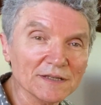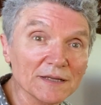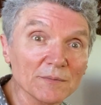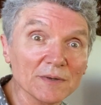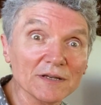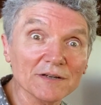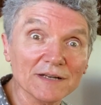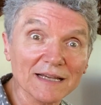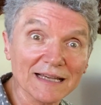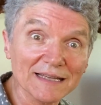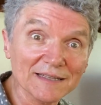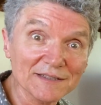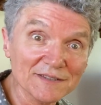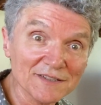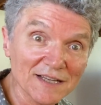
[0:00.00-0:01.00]
Then we've got to get
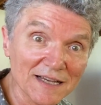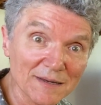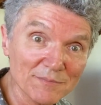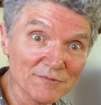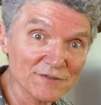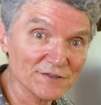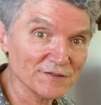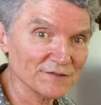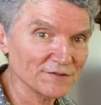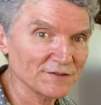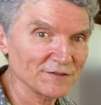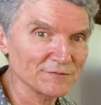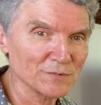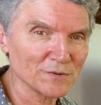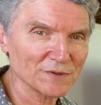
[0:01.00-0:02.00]
the temperature of
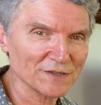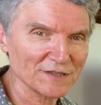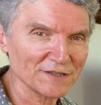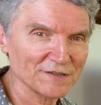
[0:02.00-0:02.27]
the water